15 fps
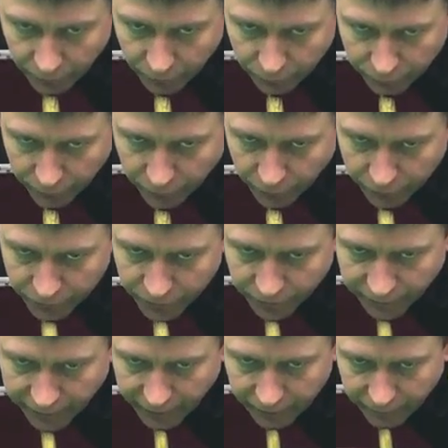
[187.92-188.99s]
on. Very often
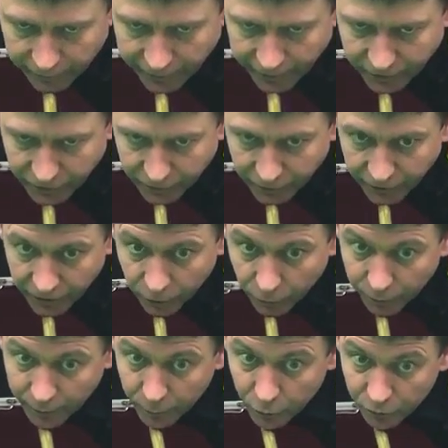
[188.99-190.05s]
at the end of the action the cue
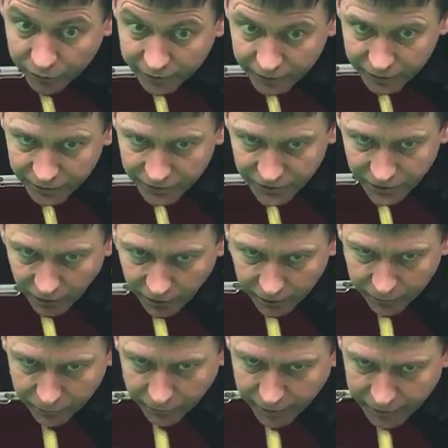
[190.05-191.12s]
will be moving to the
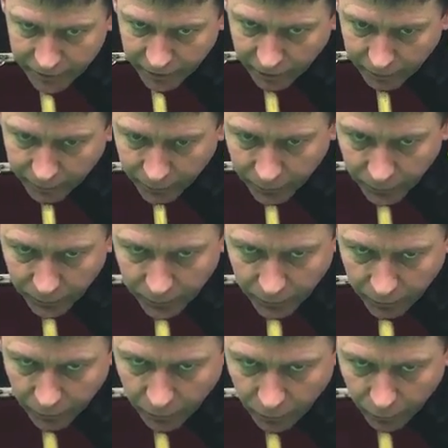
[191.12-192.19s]
side, for example,
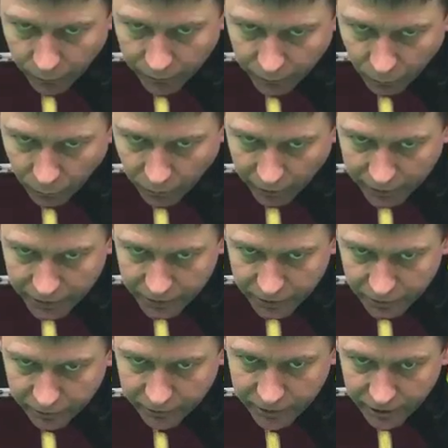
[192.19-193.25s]
or when the
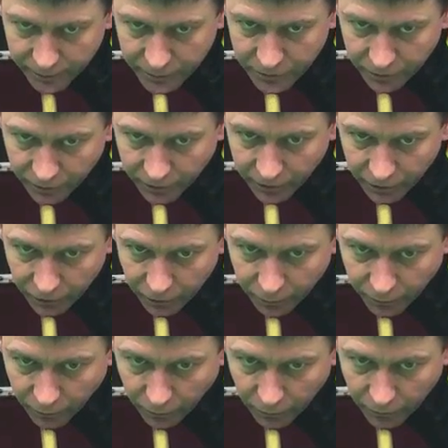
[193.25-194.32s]
whites tips at the cue
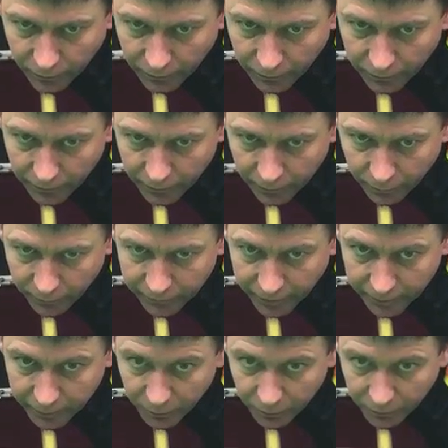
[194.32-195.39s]
ball, when
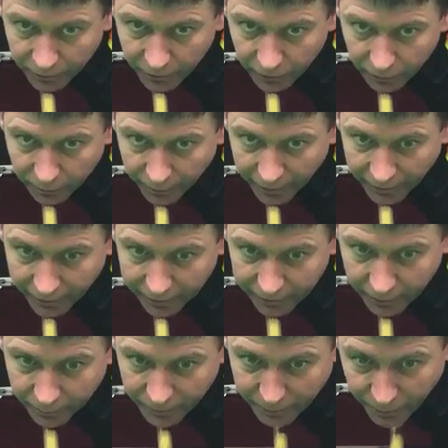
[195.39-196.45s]
they pull the cue back
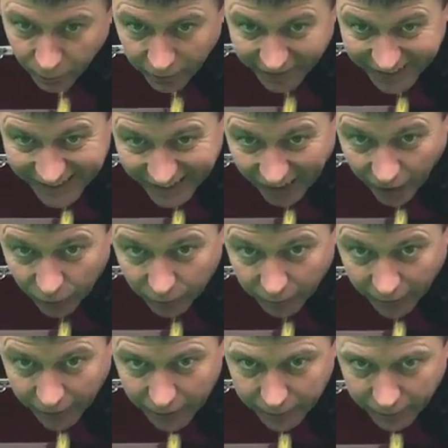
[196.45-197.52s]
they'll be pulling down
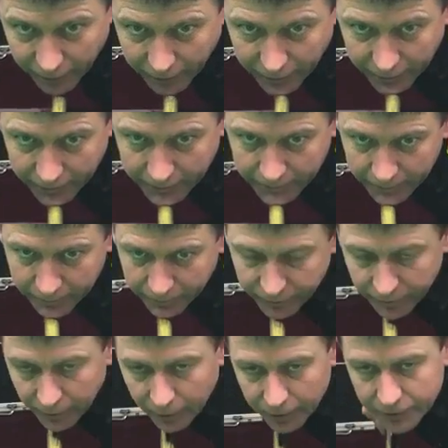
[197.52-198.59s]
maybe.
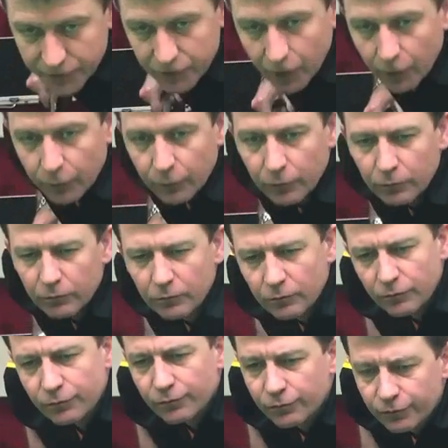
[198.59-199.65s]
So
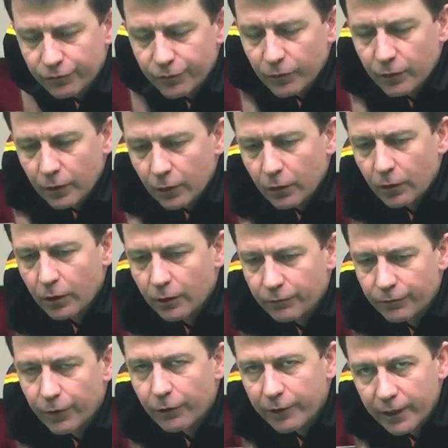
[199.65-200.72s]

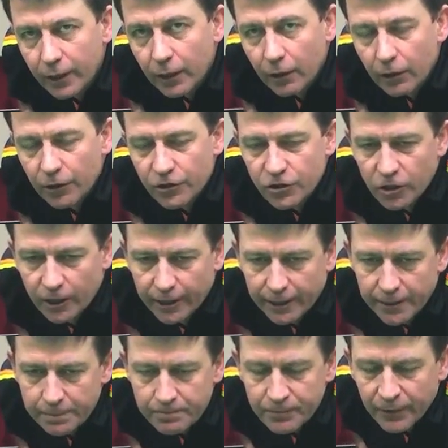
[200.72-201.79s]
very
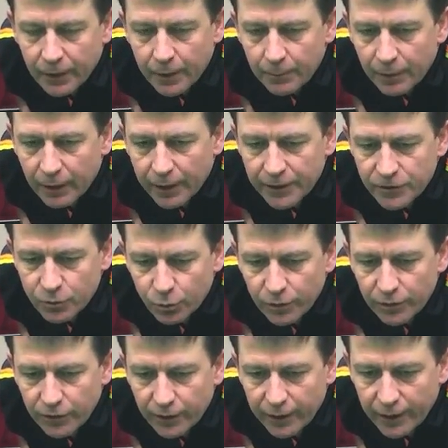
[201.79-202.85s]
largely players
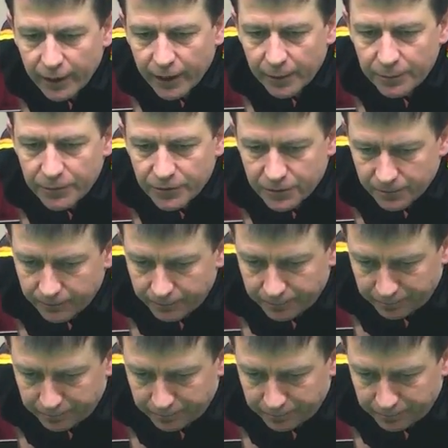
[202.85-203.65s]
with the yips,